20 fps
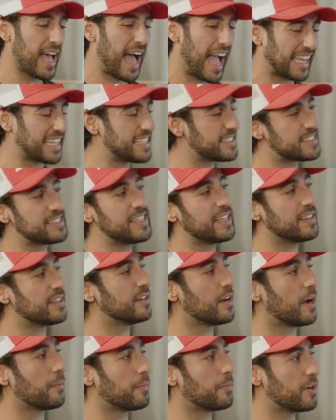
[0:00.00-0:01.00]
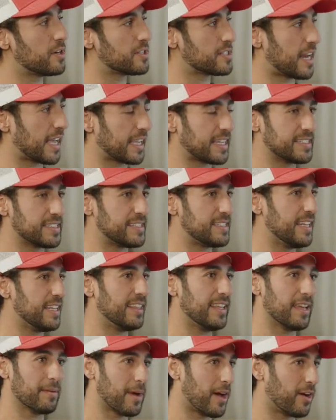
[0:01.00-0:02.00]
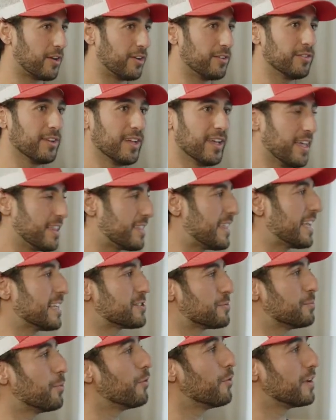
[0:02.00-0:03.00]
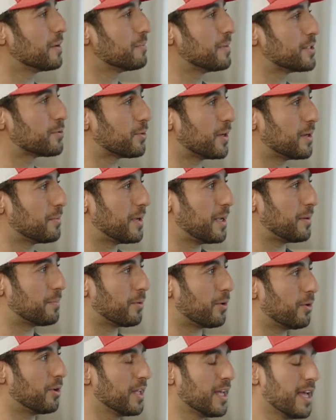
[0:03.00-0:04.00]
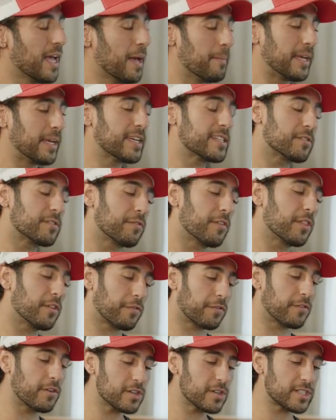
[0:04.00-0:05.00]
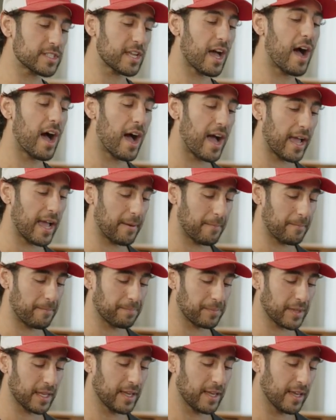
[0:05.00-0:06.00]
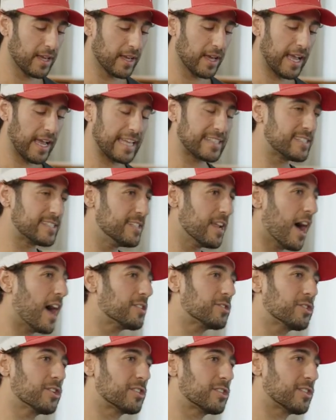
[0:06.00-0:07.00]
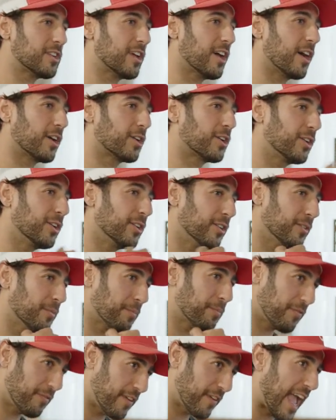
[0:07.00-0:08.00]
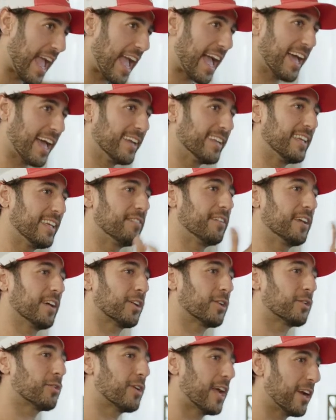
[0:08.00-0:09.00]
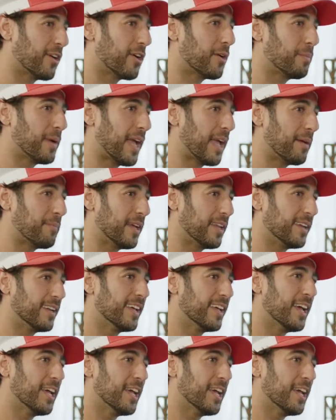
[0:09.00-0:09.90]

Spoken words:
I can see the numbers, and I can see the amount of things moving between people, because for the first time, it's not just a fan giving a creator a payment.